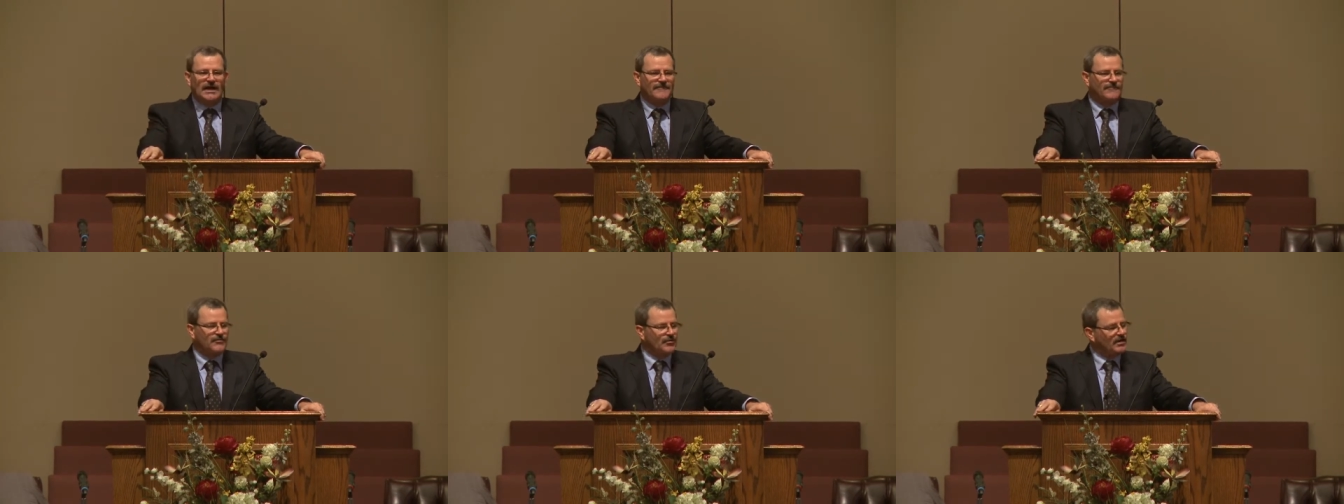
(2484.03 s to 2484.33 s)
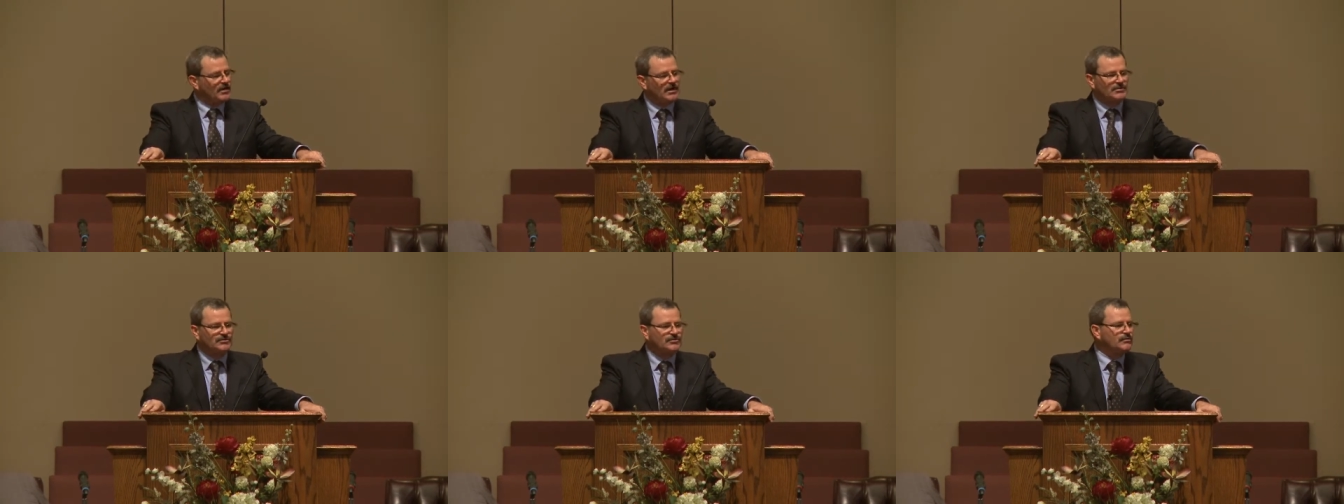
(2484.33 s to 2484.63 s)
You're
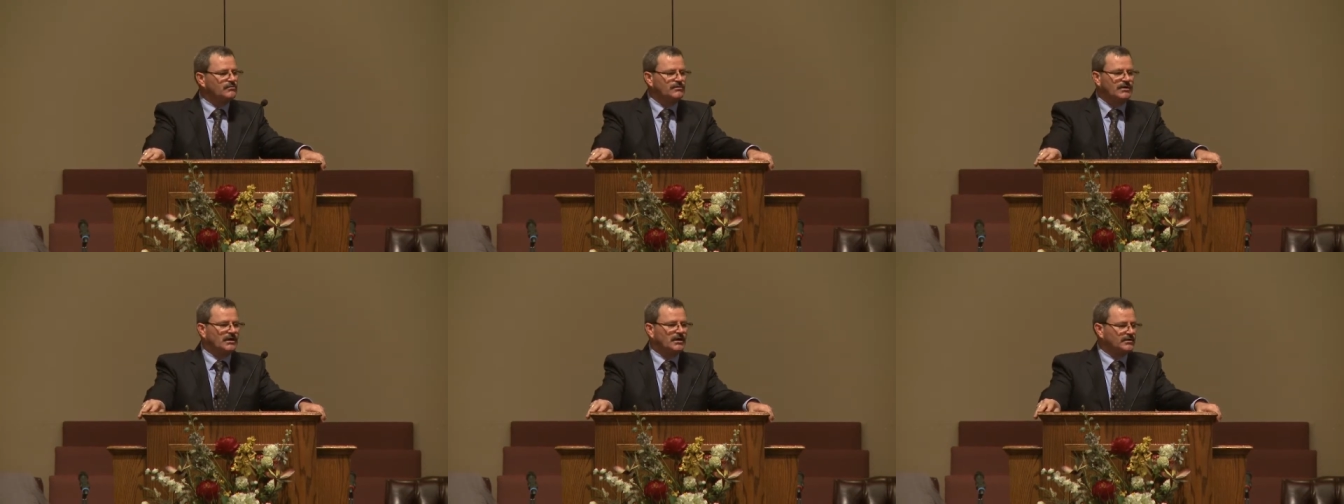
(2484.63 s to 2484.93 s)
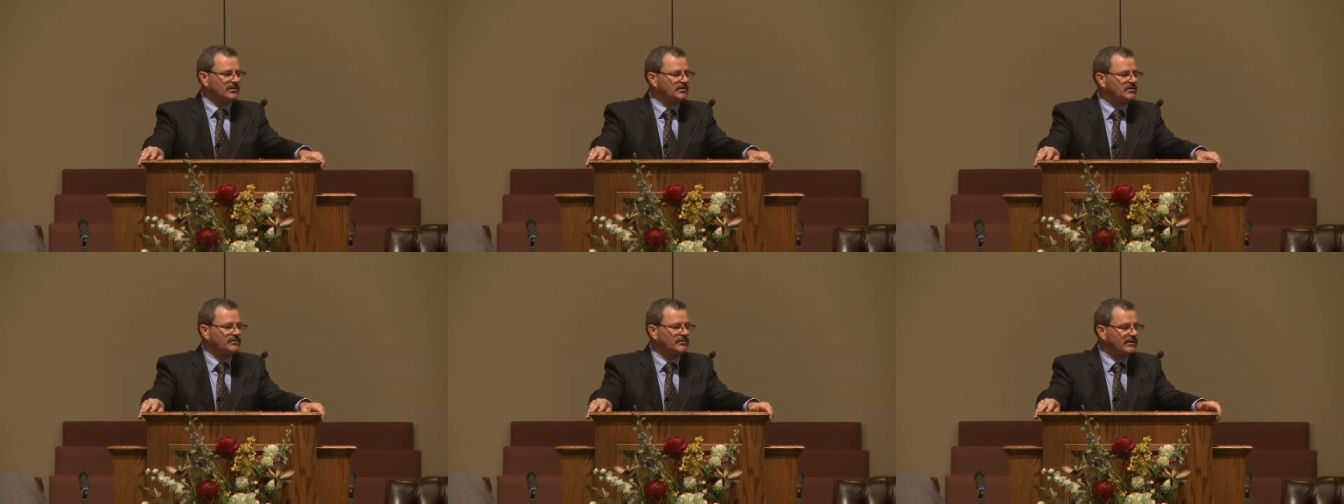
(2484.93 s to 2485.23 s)
not too young to
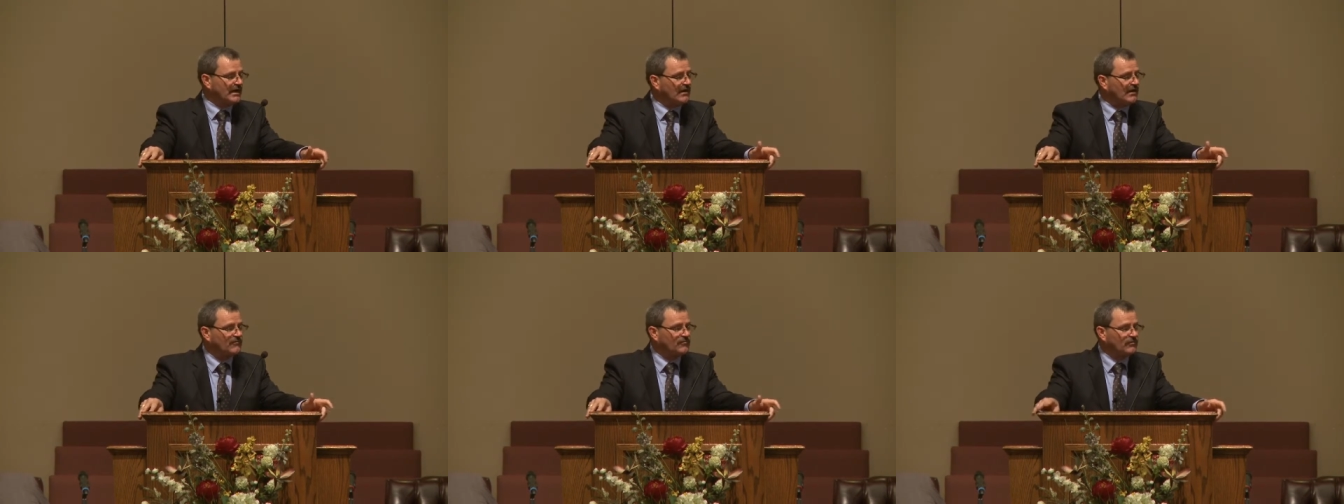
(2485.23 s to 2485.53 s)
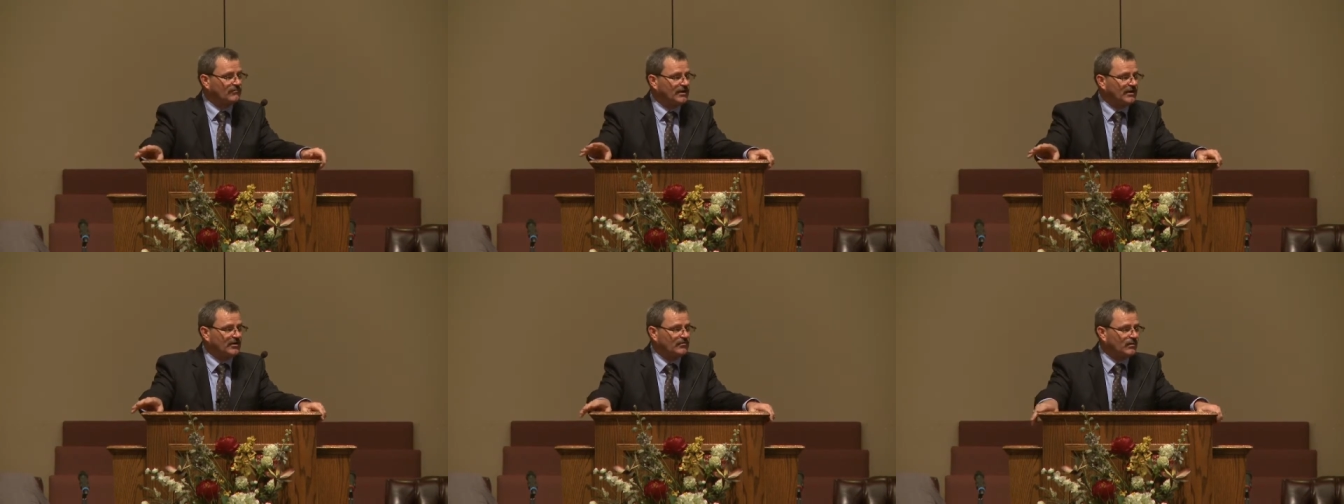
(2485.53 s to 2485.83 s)
do it. I
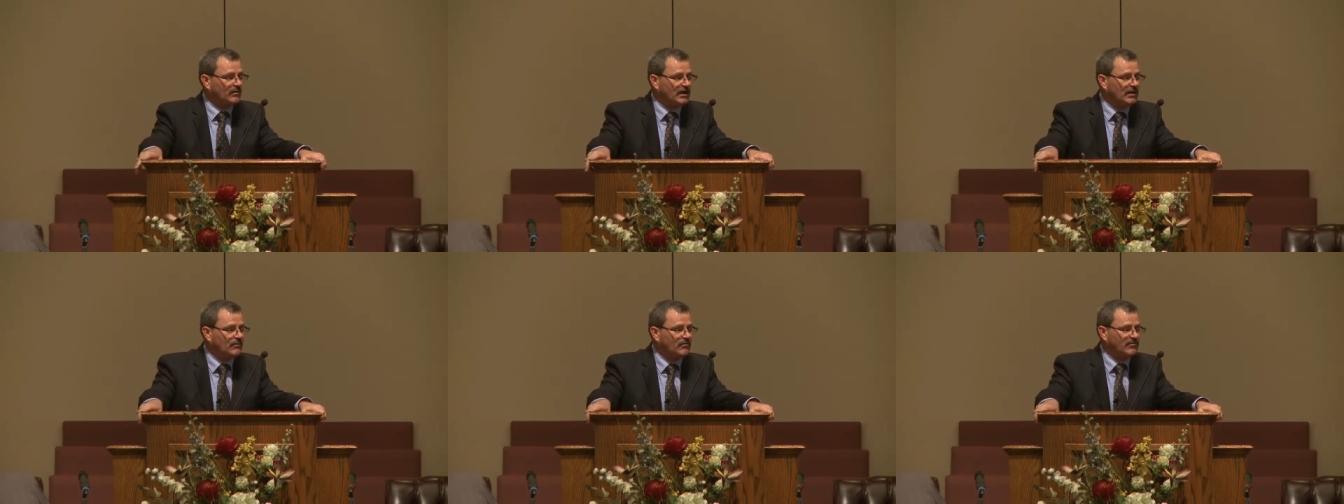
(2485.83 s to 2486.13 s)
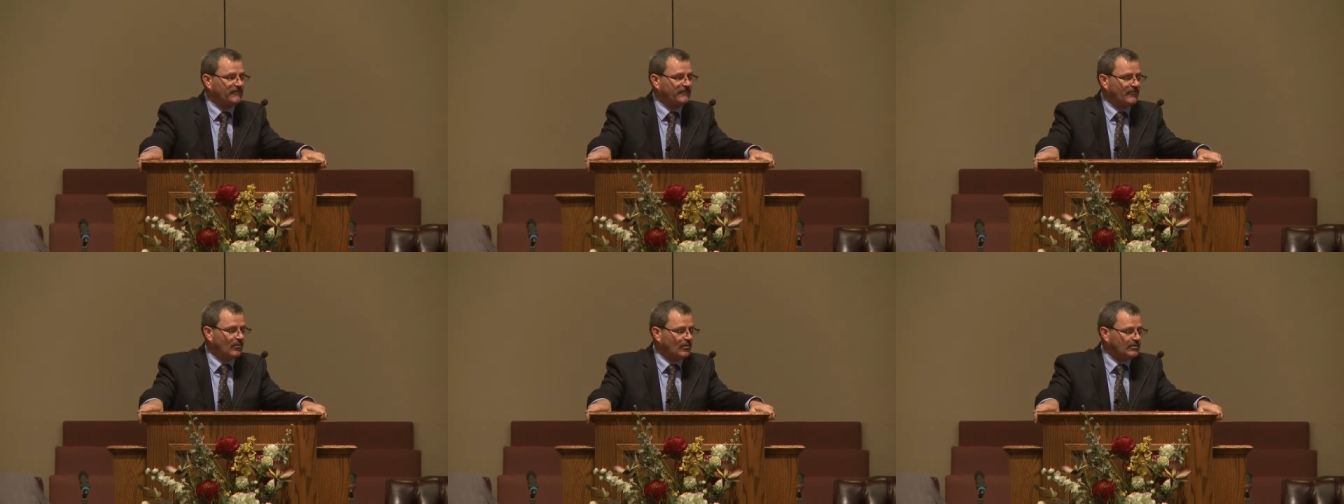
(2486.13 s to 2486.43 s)
surrendered when I was
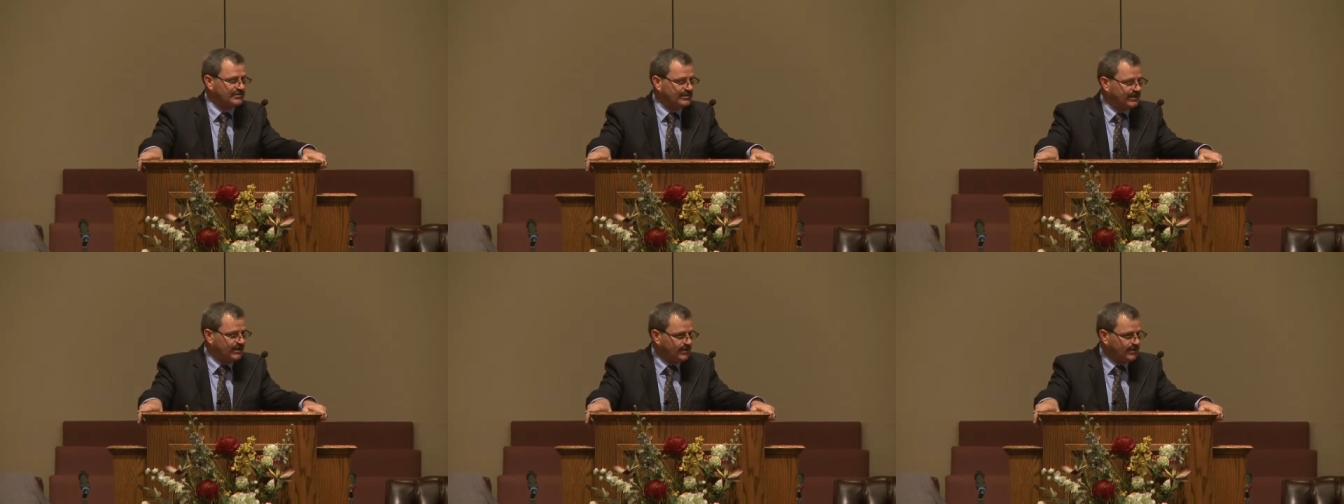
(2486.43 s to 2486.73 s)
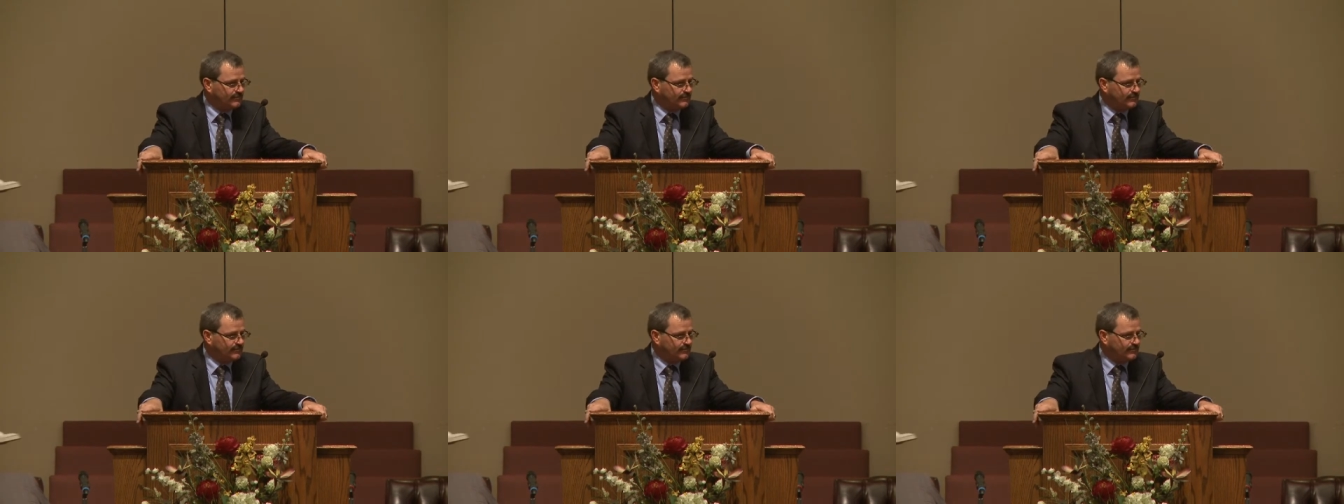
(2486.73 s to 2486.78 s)
14.